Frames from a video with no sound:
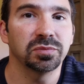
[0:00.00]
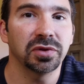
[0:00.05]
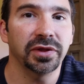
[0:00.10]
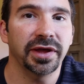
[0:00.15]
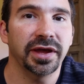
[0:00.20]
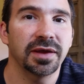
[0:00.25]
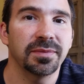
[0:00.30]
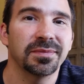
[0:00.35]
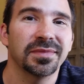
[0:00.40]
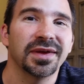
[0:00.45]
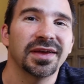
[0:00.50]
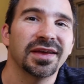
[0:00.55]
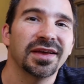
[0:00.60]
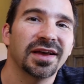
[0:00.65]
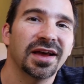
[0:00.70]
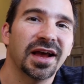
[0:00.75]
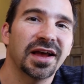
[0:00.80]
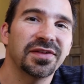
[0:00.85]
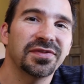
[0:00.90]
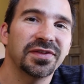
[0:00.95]
blame.
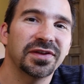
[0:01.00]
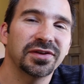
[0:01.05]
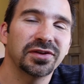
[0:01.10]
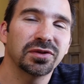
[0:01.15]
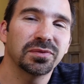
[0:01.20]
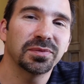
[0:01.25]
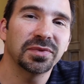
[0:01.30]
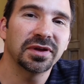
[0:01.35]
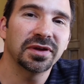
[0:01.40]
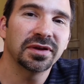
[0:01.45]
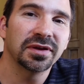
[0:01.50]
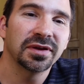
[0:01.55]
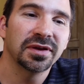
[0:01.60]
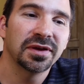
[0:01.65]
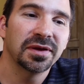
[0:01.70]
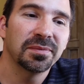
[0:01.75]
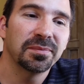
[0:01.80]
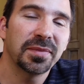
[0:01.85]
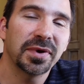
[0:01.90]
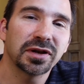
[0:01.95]
I think you'll be
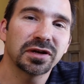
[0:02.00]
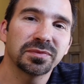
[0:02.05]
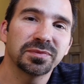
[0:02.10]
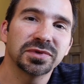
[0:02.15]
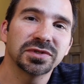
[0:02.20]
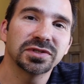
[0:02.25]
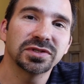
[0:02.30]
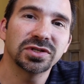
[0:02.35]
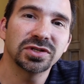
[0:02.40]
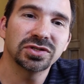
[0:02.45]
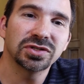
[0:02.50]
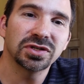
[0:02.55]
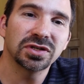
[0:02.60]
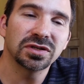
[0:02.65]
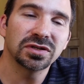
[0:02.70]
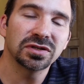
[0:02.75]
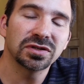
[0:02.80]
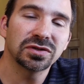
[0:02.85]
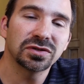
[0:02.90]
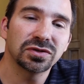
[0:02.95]
better
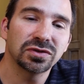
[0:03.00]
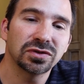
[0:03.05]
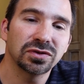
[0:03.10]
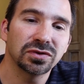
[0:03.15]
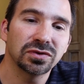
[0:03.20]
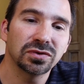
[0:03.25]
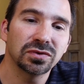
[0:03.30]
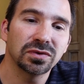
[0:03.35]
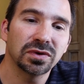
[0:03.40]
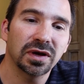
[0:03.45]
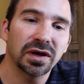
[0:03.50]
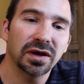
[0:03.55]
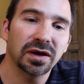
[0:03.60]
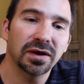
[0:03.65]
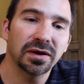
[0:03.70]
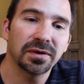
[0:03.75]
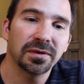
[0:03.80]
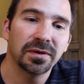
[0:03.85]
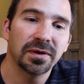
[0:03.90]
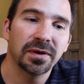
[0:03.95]
positioned to
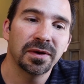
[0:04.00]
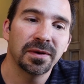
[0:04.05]
uh,